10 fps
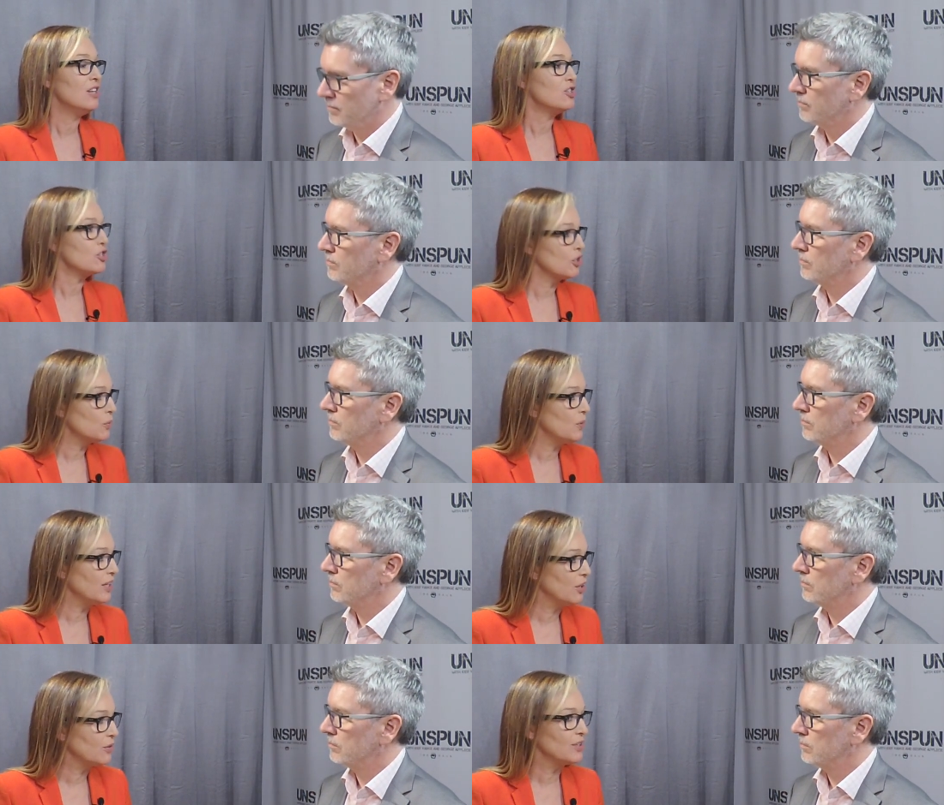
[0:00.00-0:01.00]
Speaker 1: Should
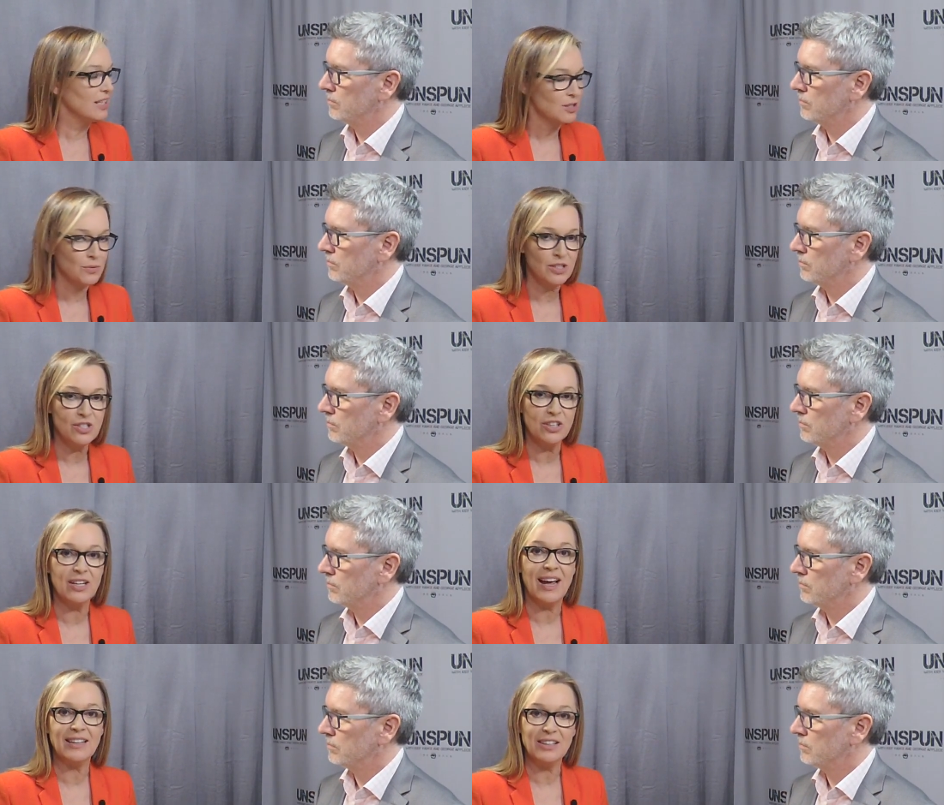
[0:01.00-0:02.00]
we note? Yes, we
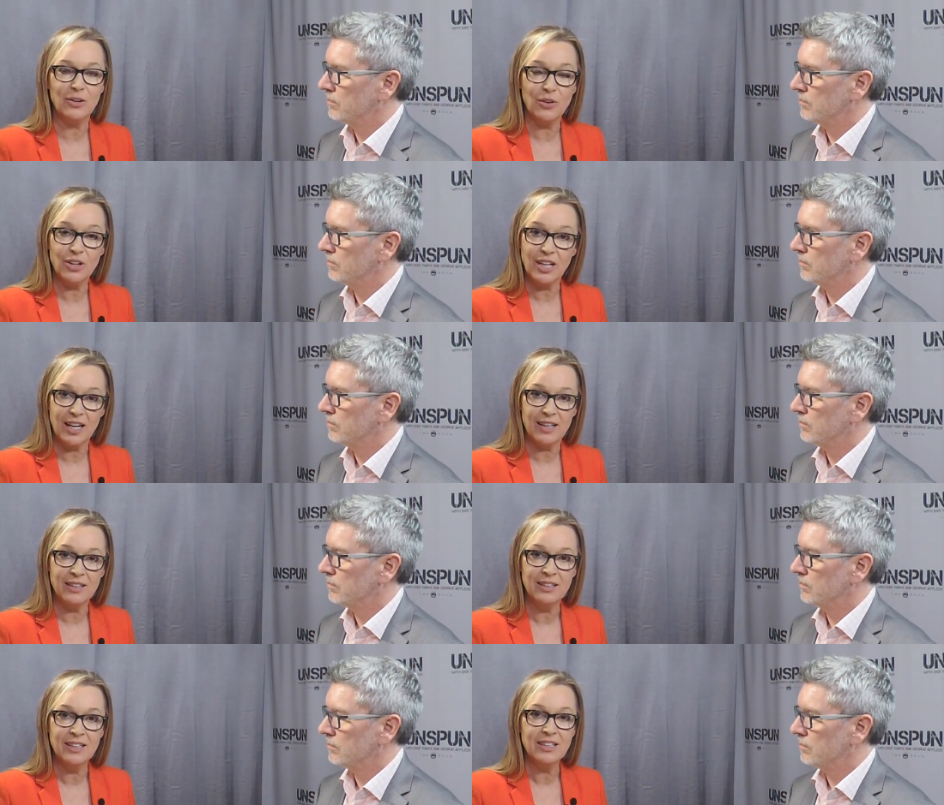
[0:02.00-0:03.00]
should. At the
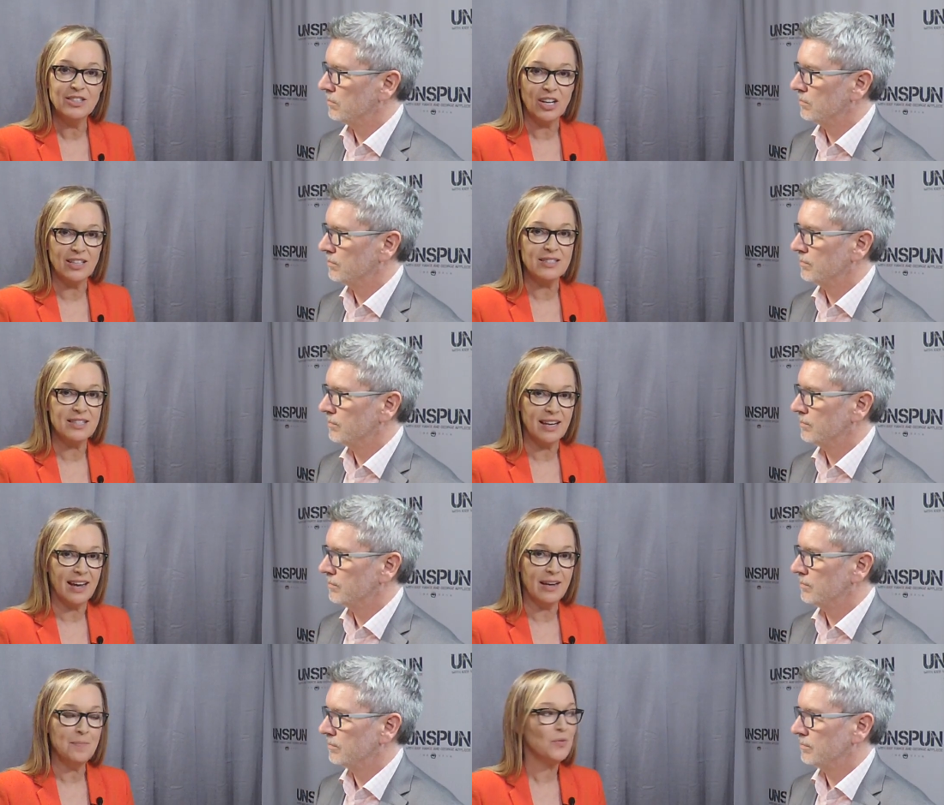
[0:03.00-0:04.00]
Orca.ca,
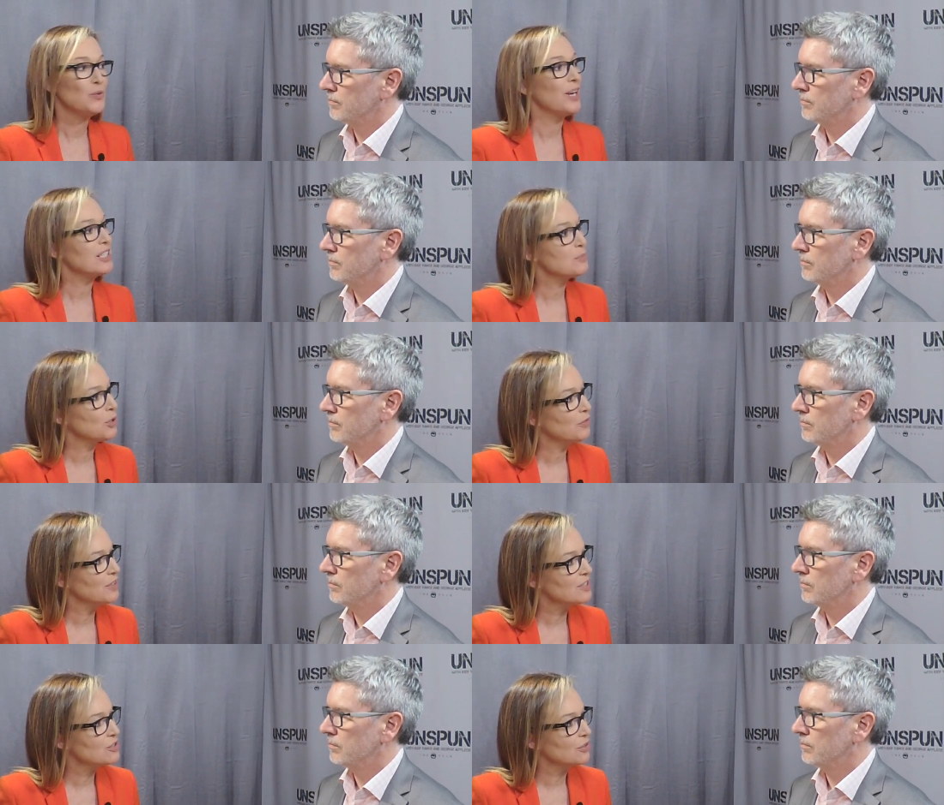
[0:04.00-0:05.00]
Rex
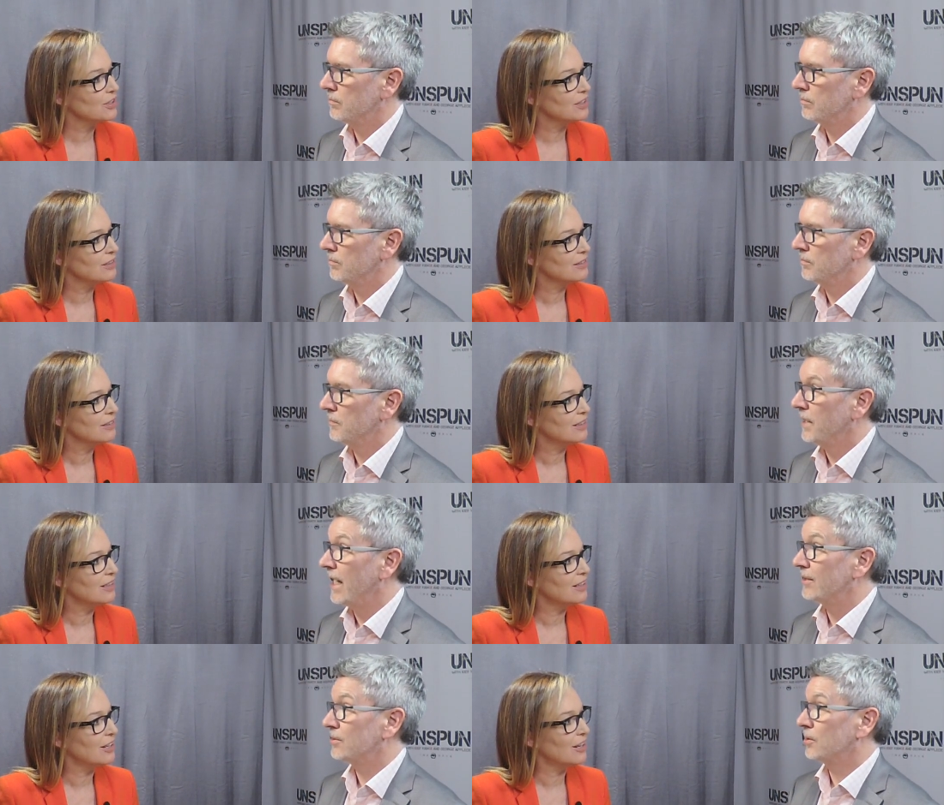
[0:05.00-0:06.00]
Murphy's joined.
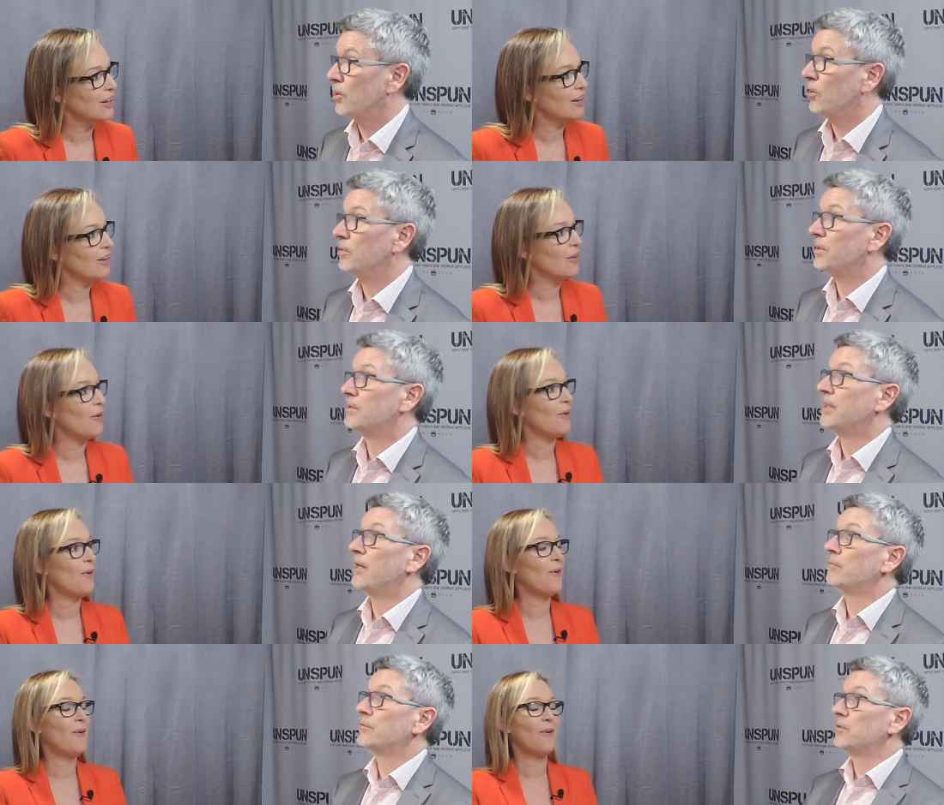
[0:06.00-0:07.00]
Speaker 2: Yes, columnist
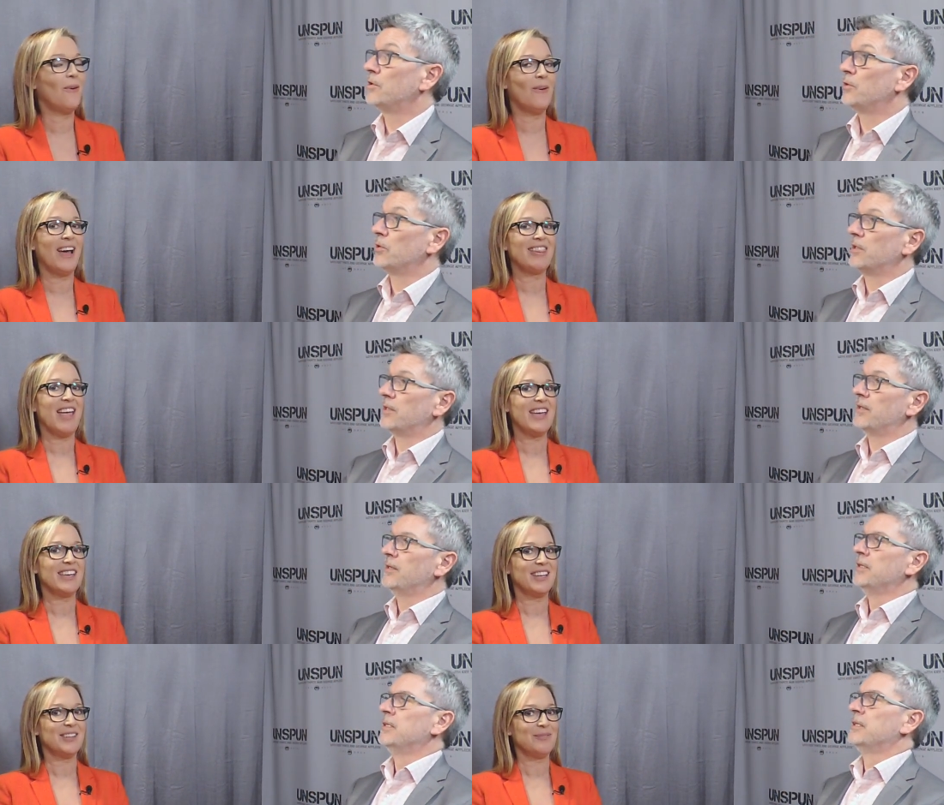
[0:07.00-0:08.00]
now for the Orca.
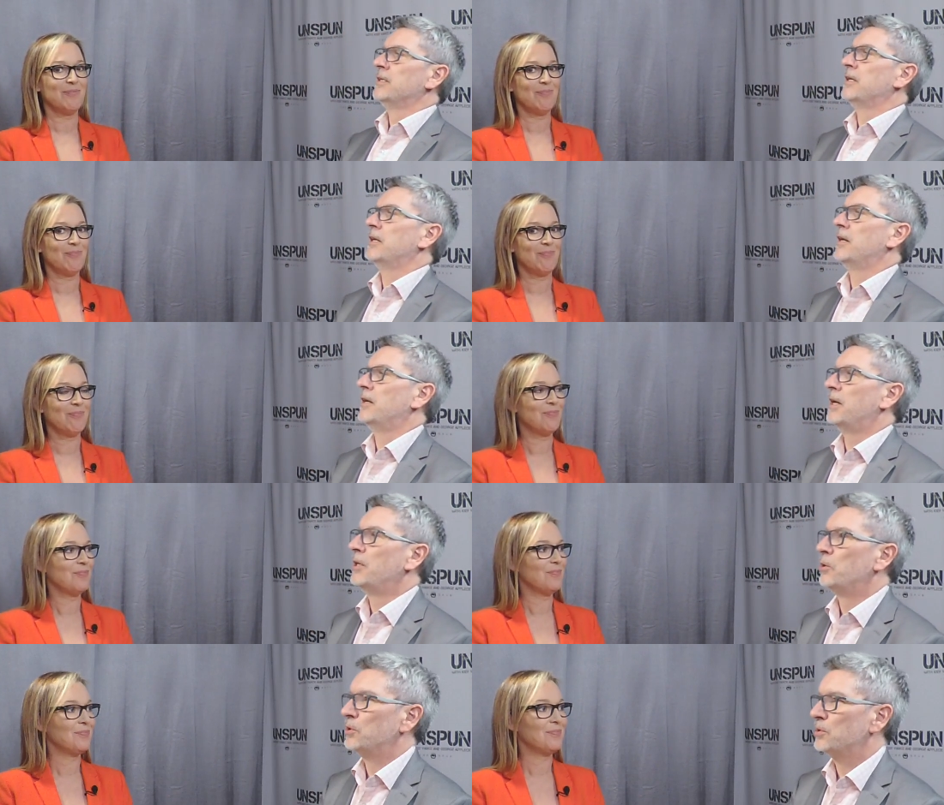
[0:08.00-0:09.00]
I
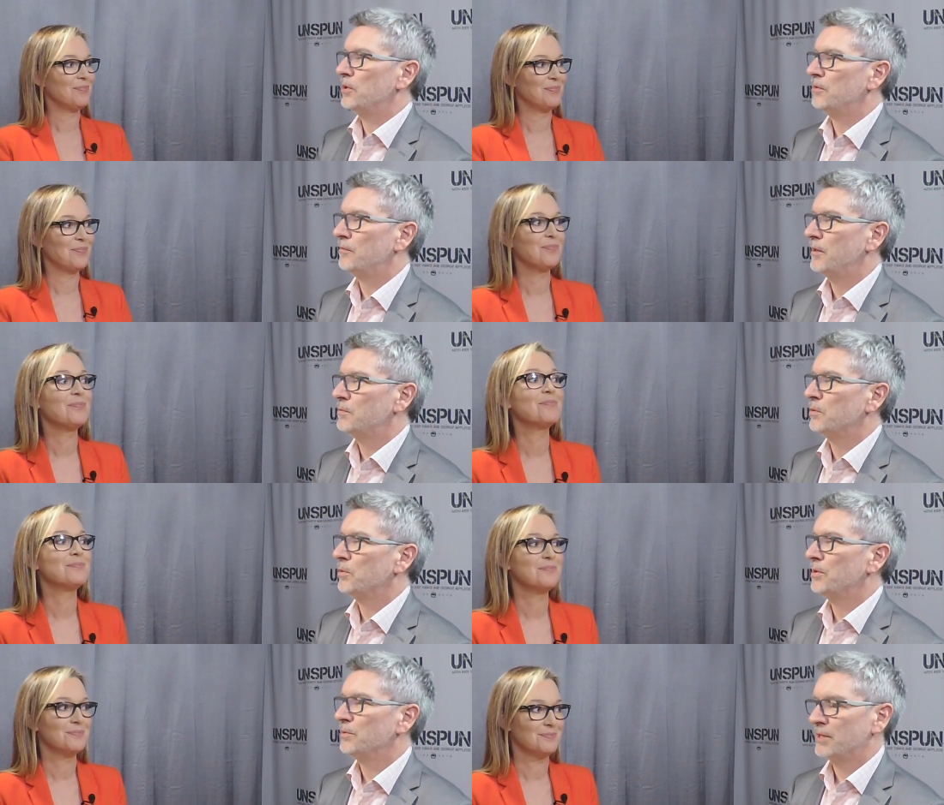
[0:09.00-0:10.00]
noticed on Facebook
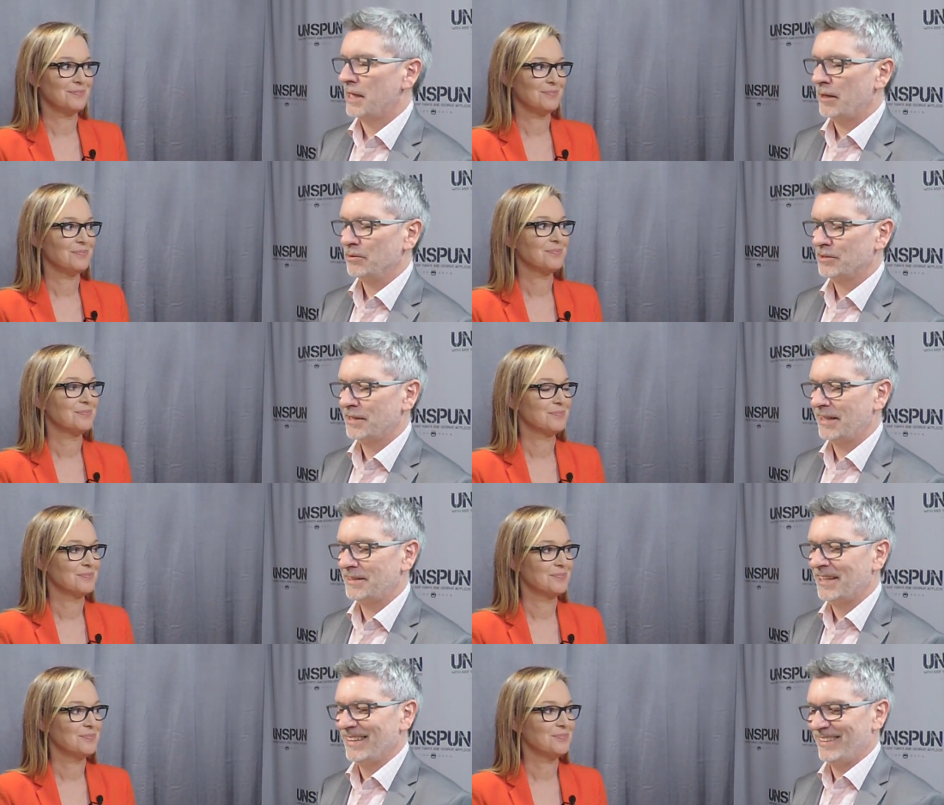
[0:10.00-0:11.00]
when it was announced
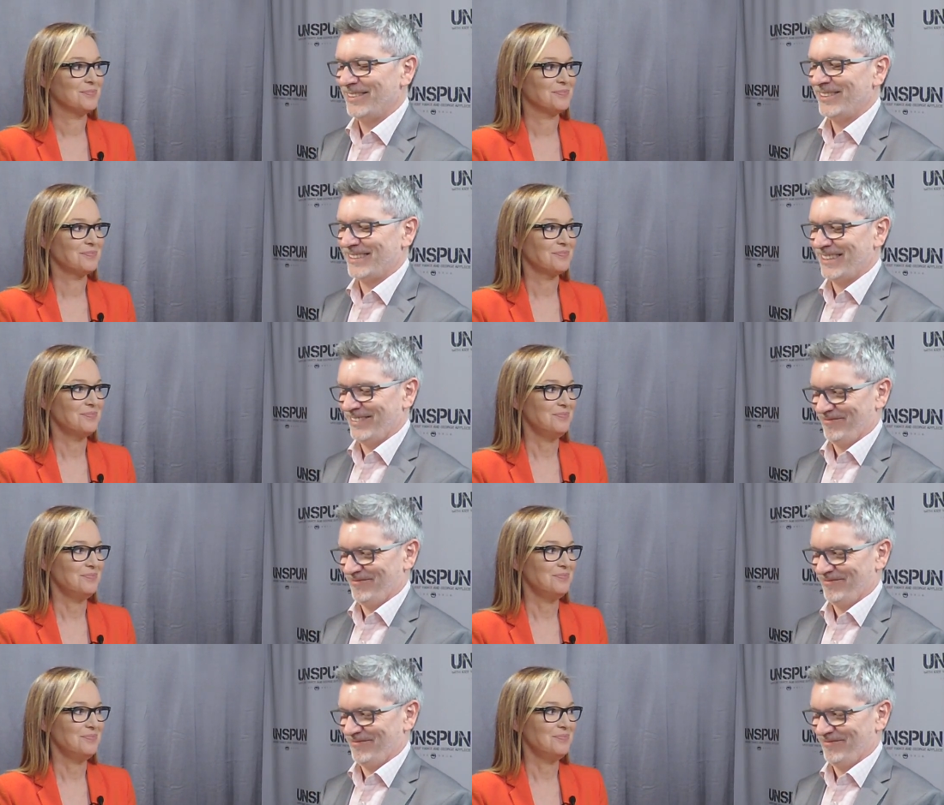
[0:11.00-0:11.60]
that there's